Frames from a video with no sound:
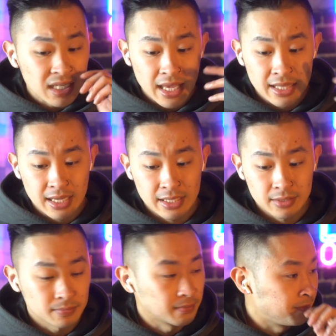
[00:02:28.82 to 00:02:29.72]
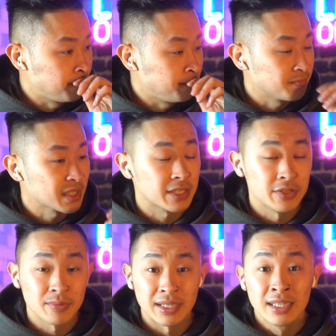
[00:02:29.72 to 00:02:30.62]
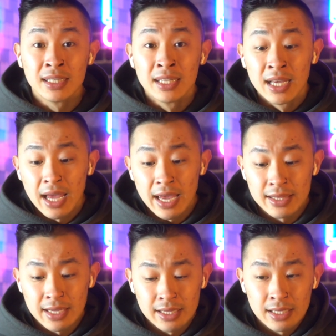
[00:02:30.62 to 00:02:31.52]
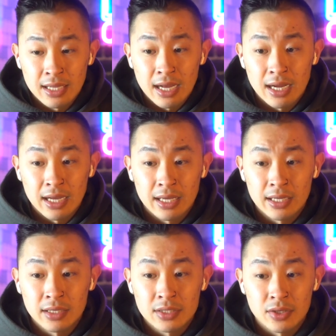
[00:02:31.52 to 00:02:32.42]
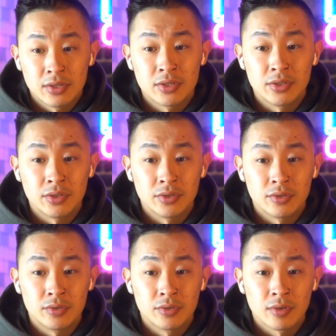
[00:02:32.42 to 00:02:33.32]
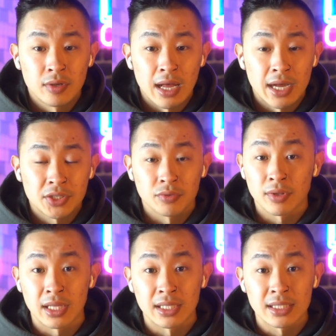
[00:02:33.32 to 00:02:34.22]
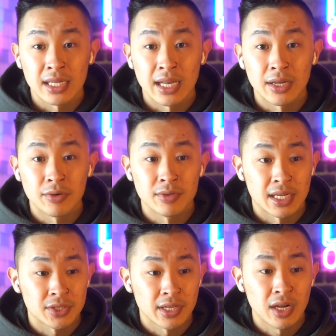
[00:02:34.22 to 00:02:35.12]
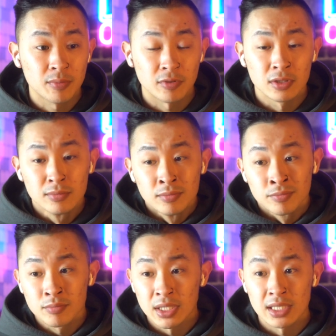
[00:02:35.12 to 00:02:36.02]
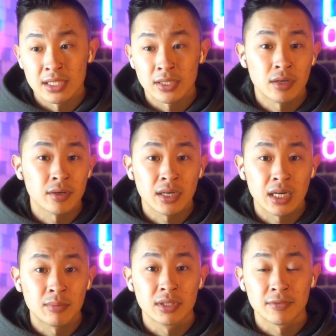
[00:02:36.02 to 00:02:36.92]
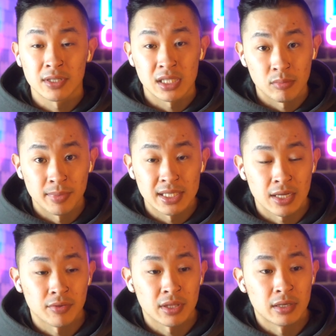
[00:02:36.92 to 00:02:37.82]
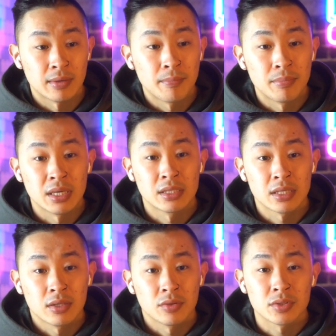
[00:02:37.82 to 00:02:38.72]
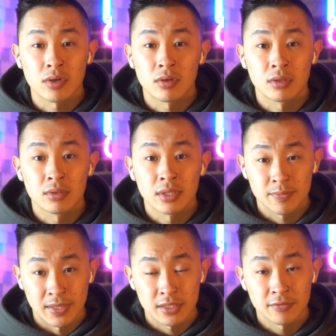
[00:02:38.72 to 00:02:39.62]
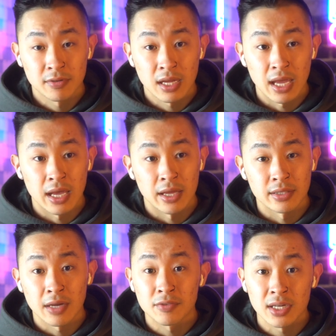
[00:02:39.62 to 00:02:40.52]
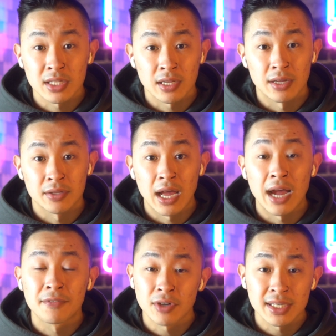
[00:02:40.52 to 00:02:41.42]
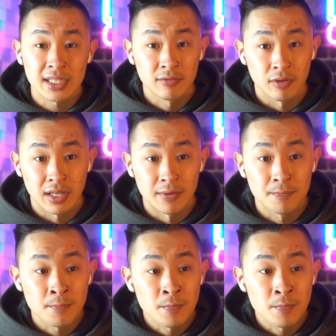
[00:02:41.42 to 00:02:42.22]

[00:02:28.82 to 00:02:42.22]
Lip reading: And then, excuse me, and then I started to do actual things that I was actually helpful, because there are a couple different supplements out there, but those are all expensive, and I've tried several of them,